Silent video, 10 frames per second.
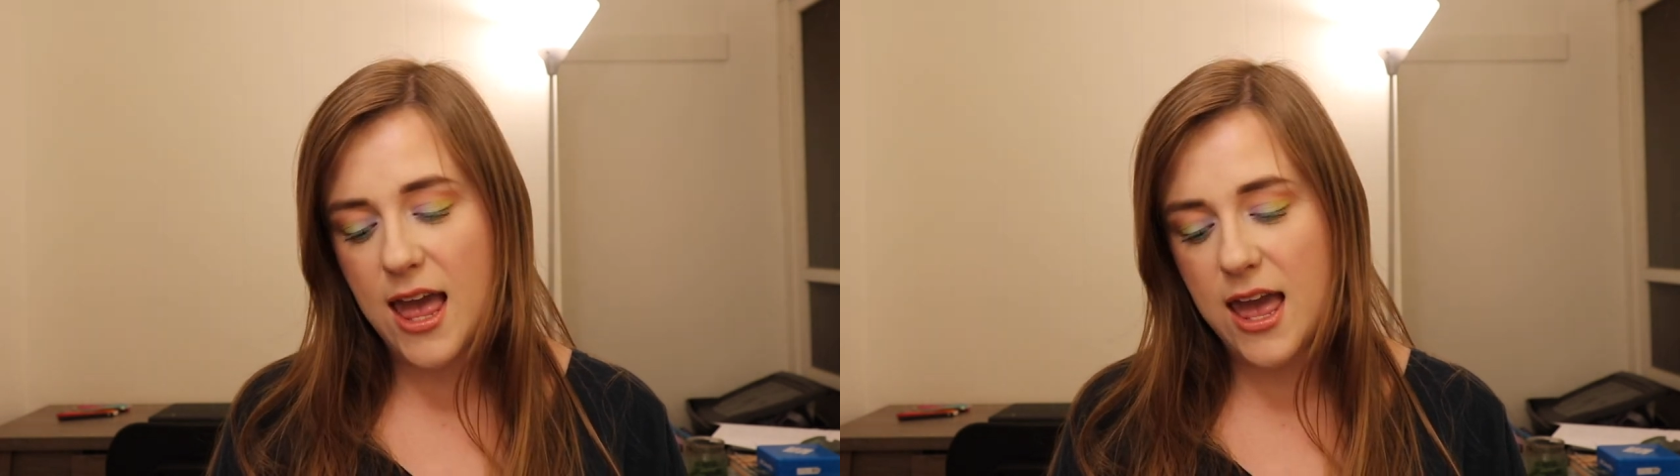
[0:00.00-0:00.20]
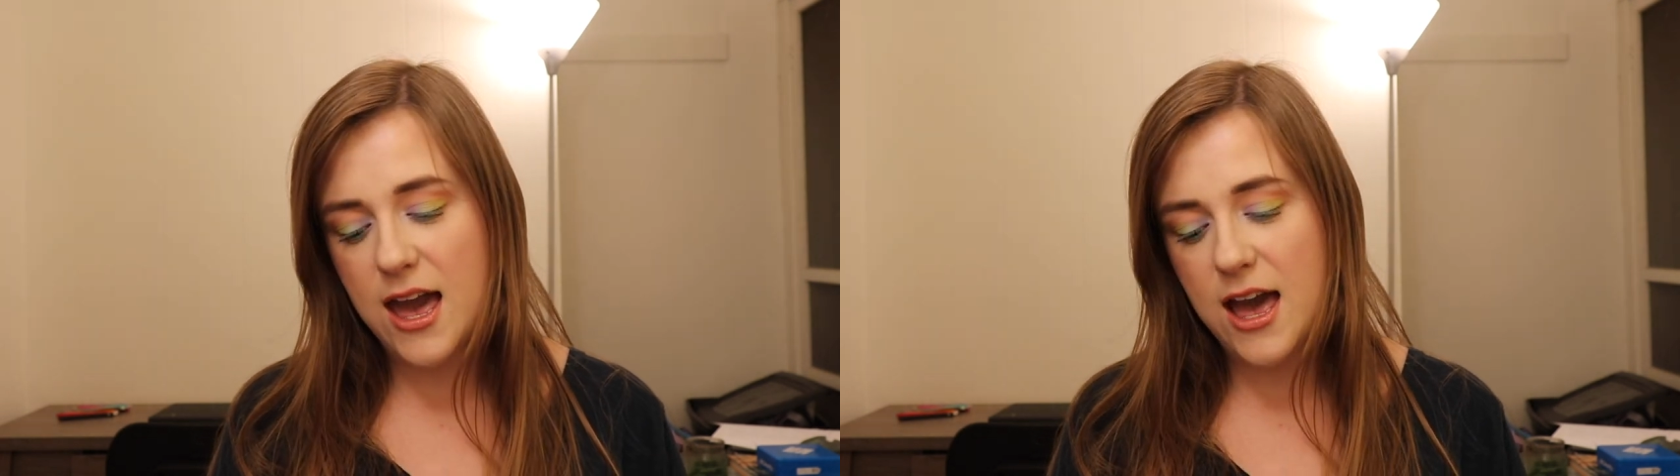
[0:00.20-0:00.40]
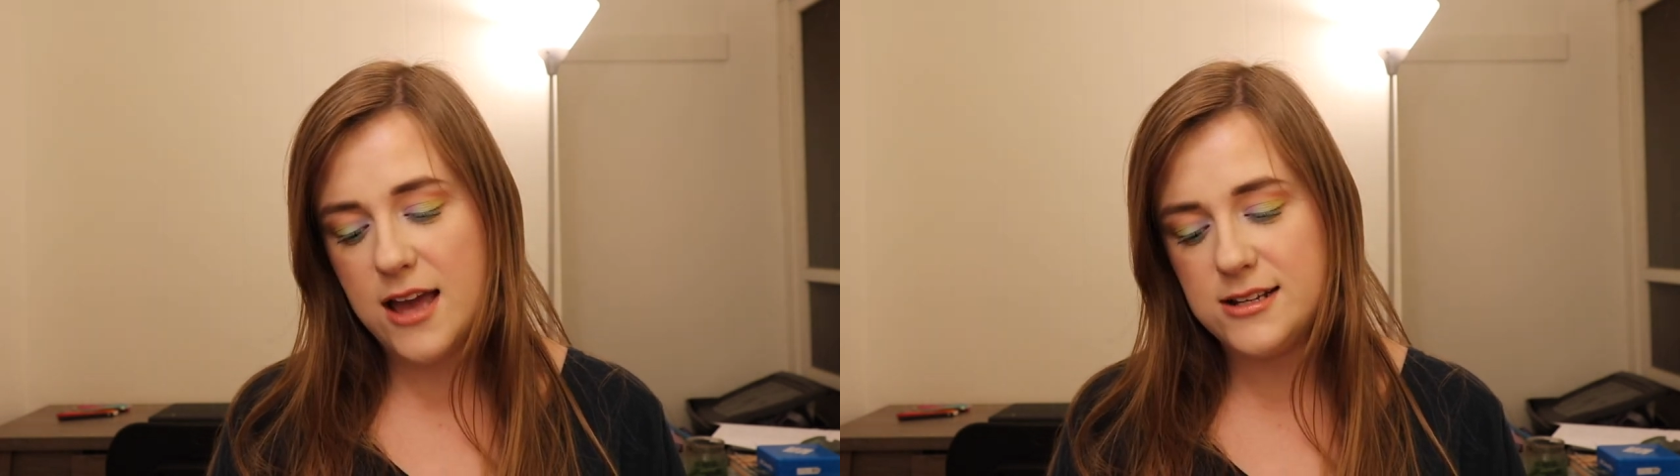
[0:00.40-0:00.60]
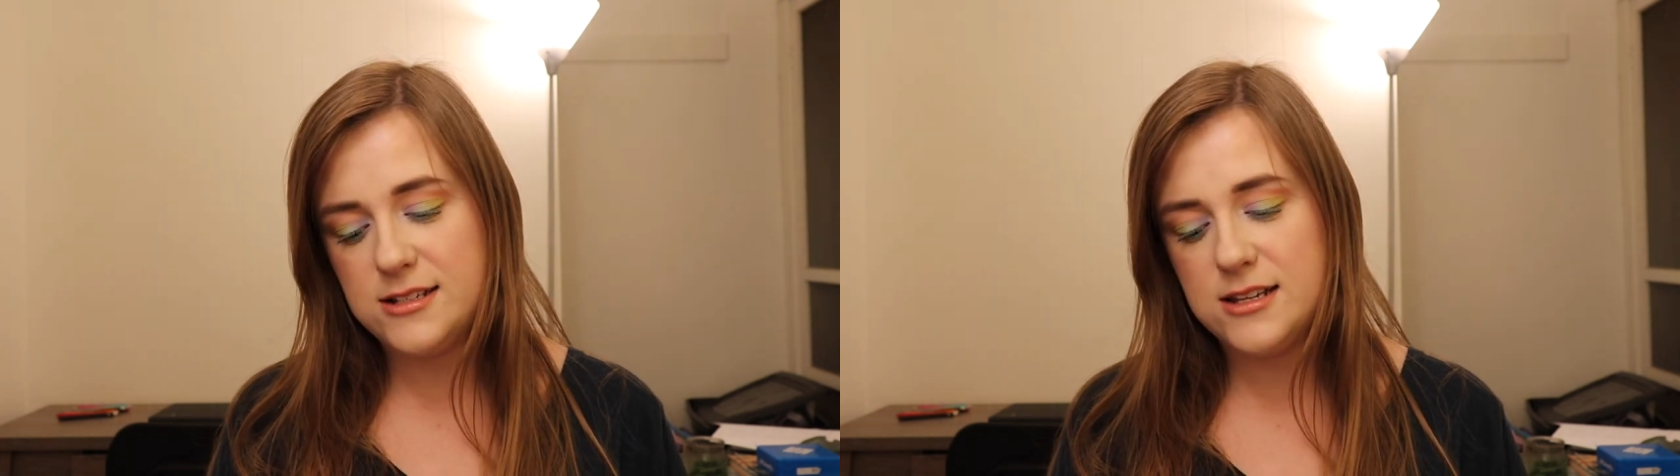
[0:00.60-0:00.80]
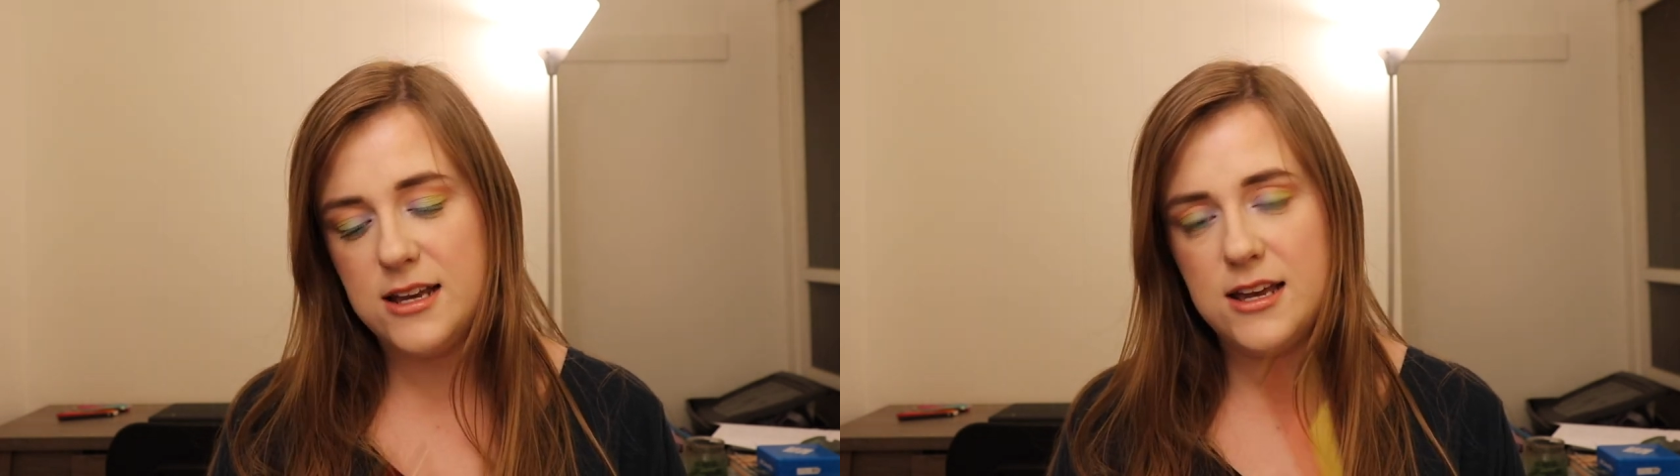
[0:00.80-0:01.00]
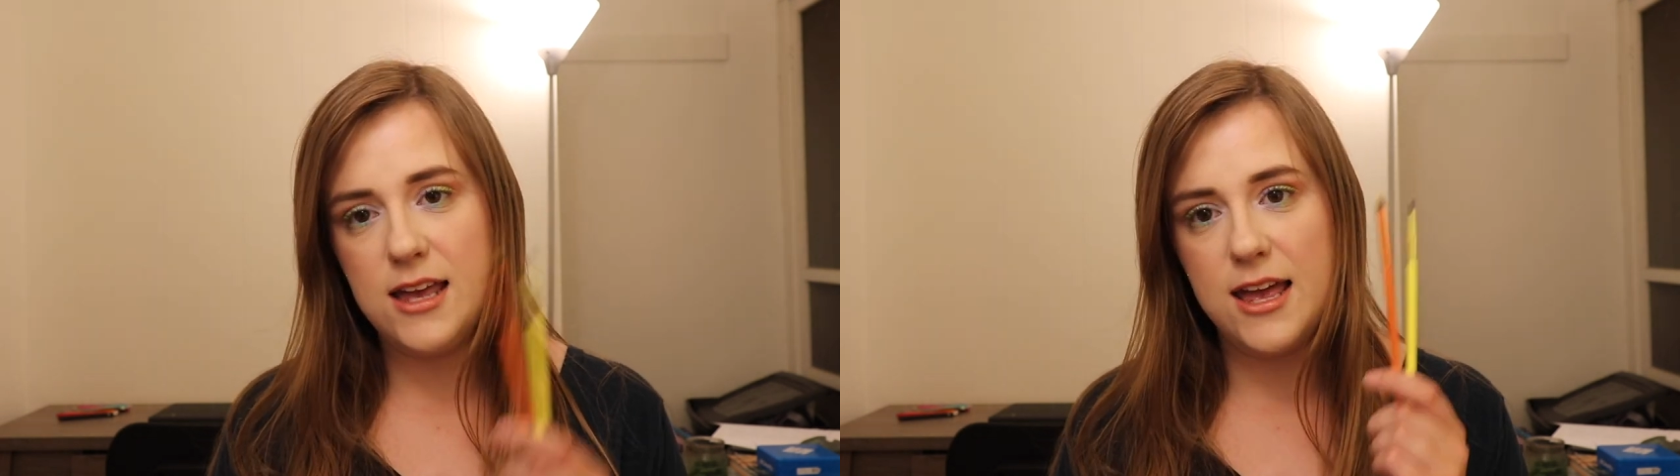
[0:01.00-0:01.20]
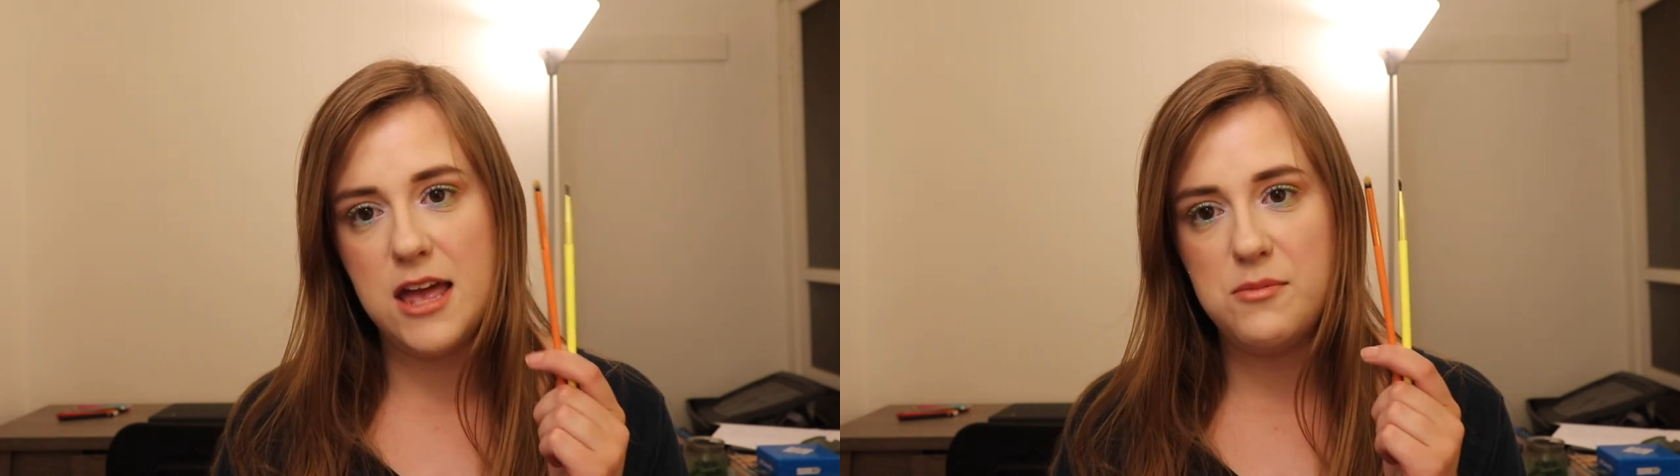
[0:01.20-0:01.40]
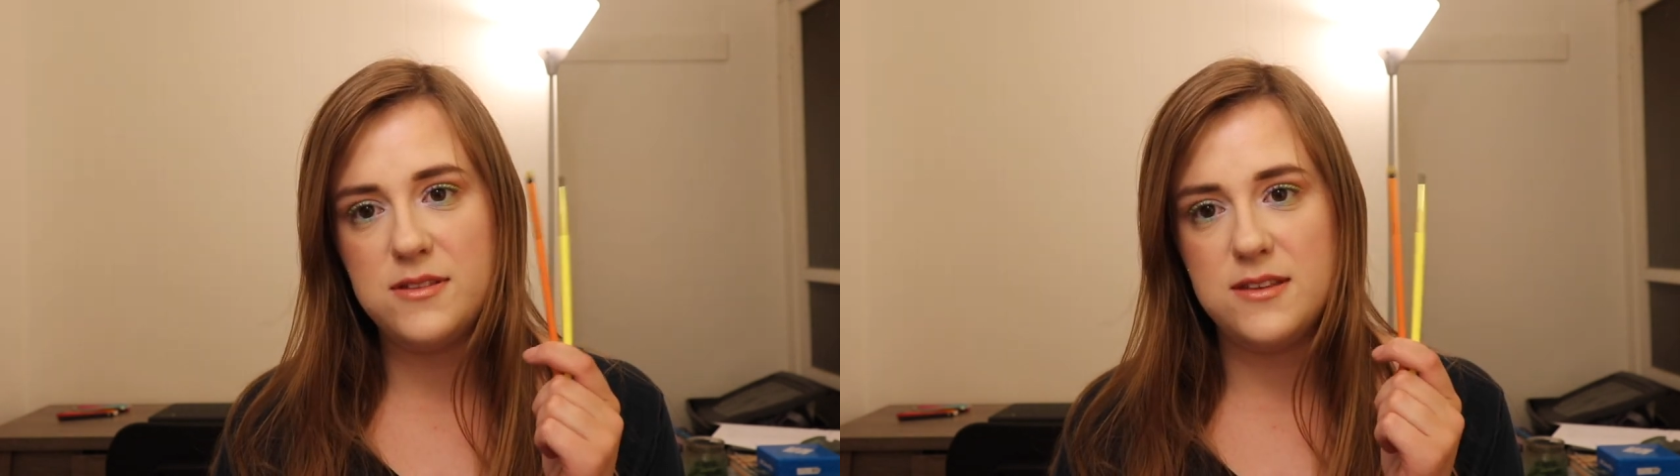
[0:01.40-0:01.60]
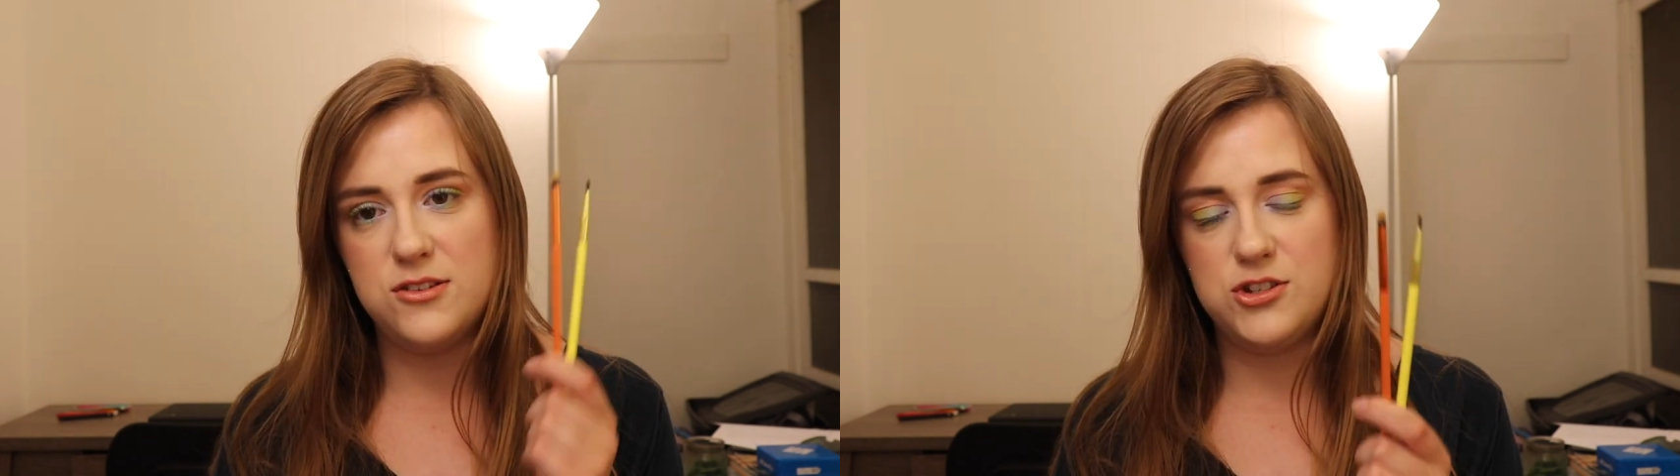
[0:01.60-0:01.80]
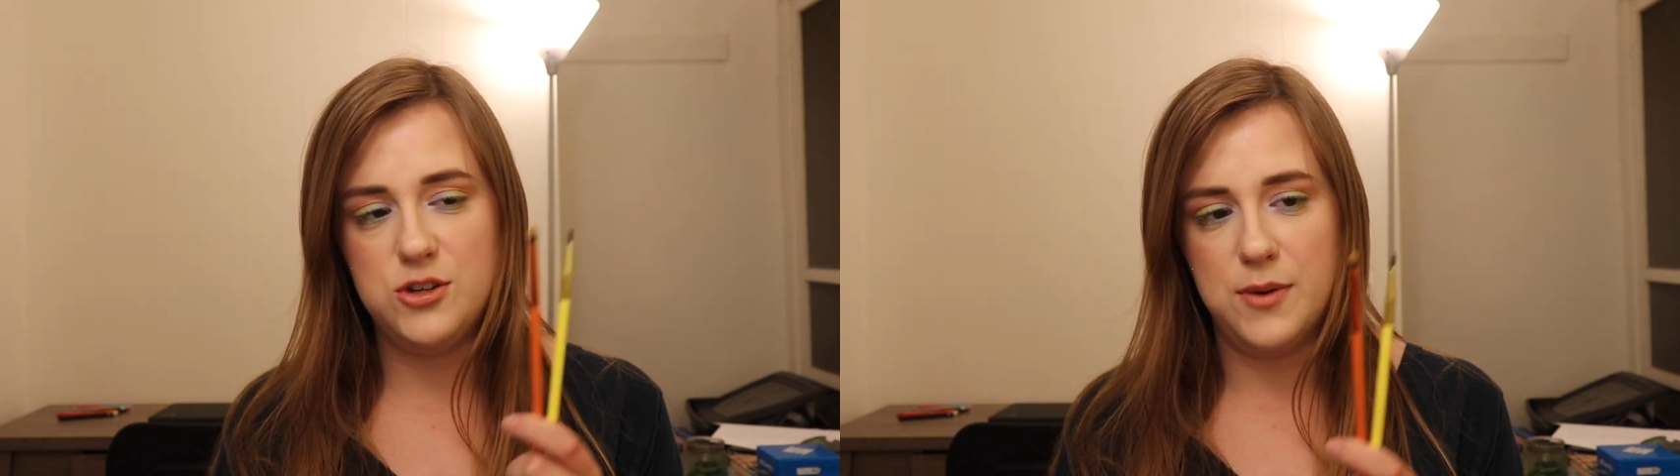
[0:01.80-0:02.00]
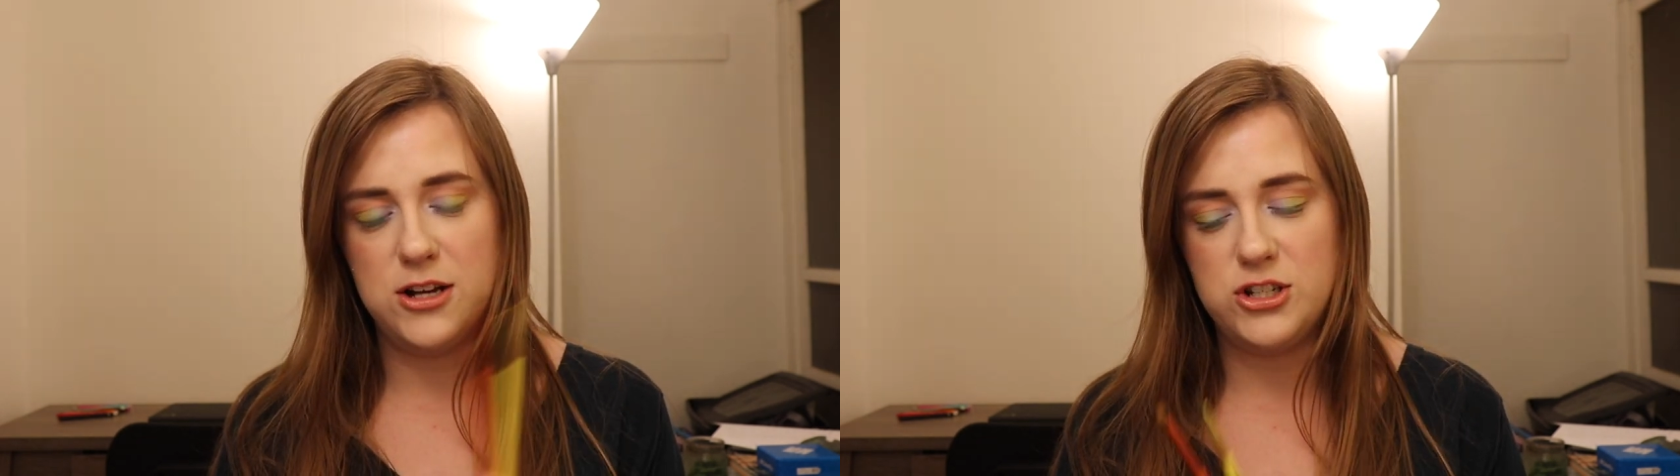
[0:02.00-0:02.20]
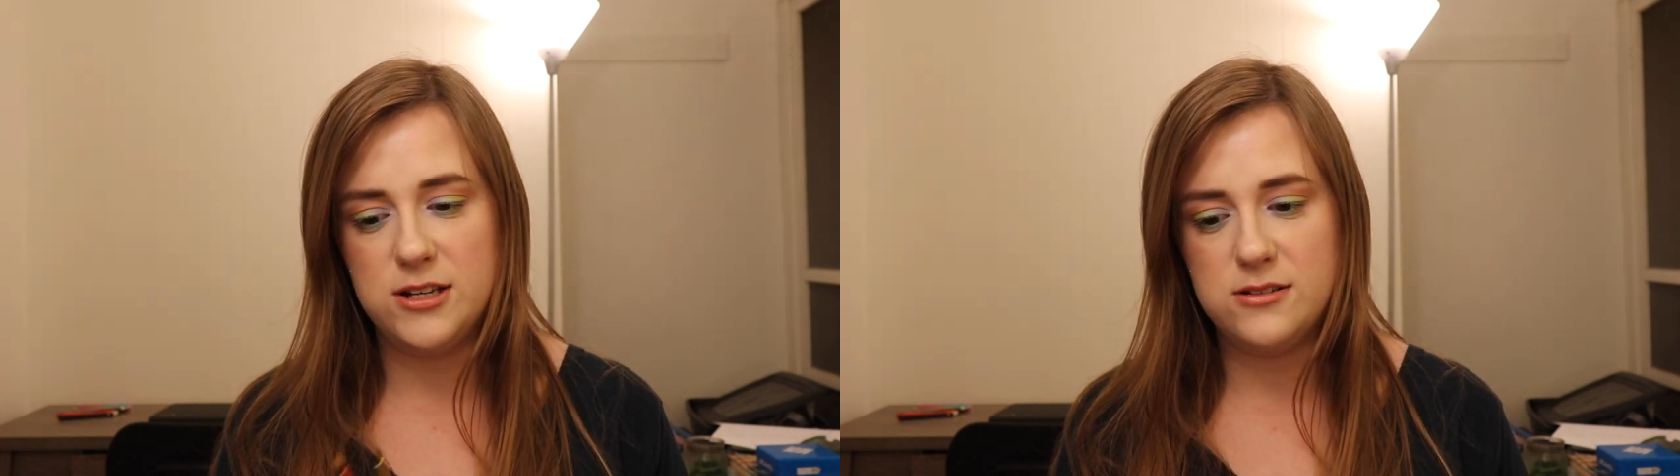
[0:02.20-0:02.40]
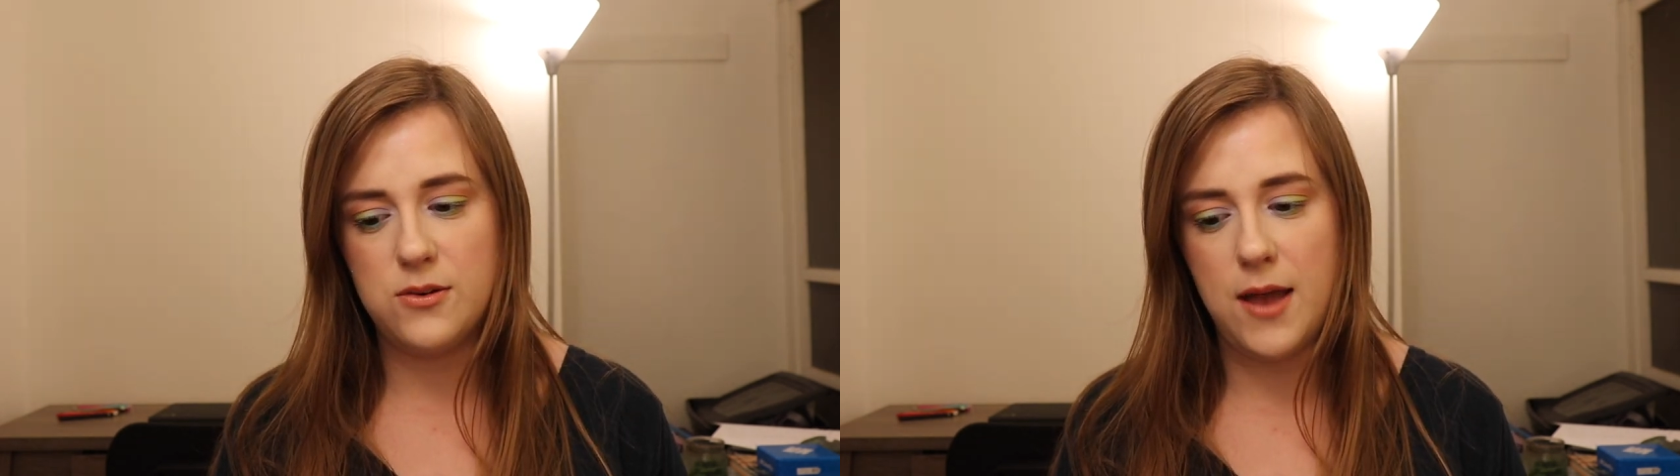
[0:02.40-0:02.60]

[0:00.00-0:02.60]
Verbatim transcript: and it came with these two brushes.